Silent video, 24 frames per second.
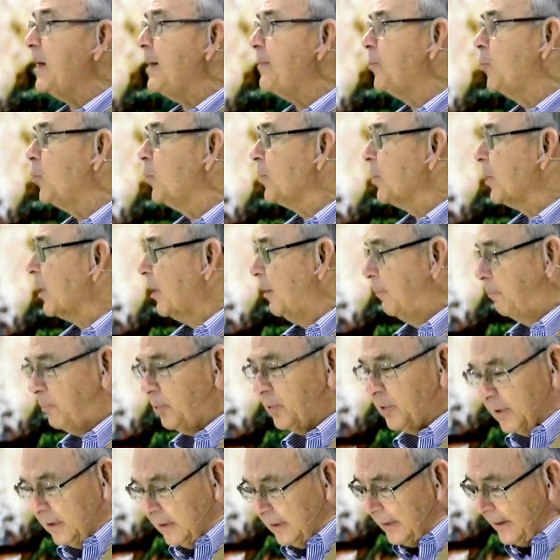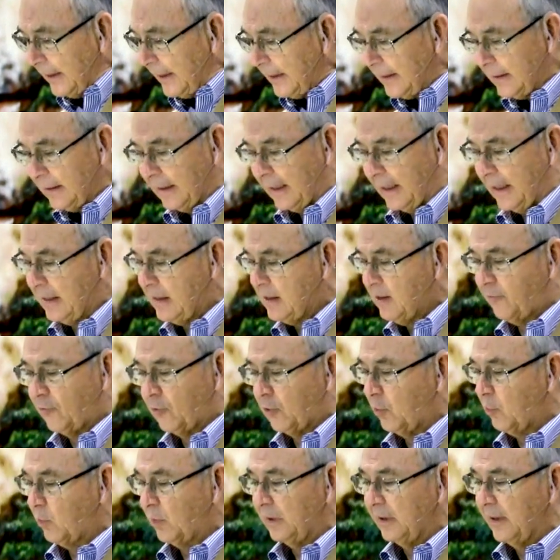people with a completely
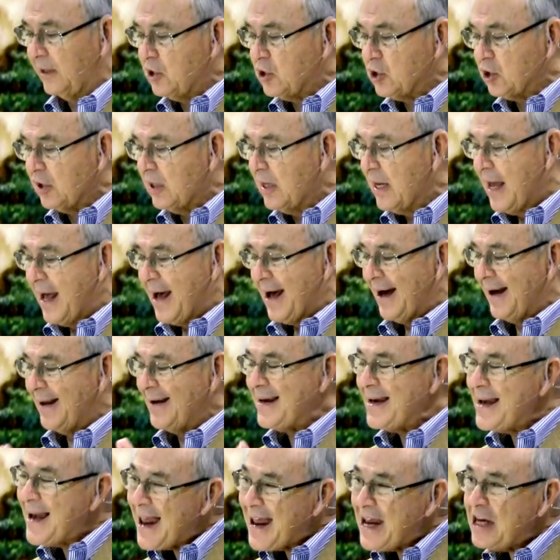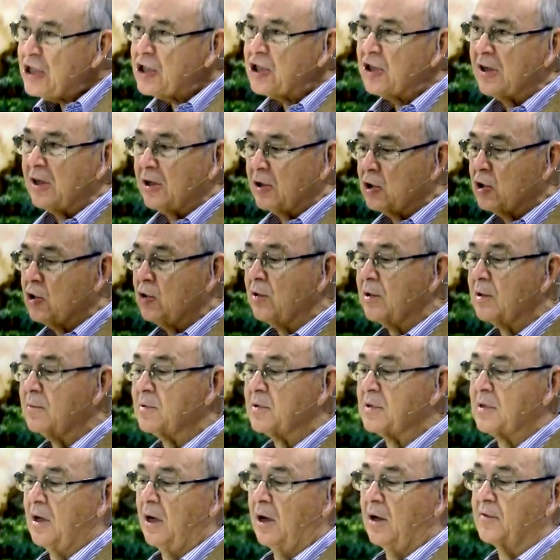different religion, a nation unto
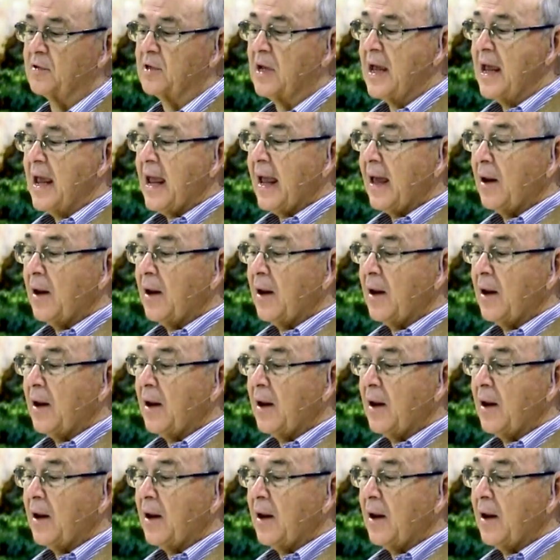themselves.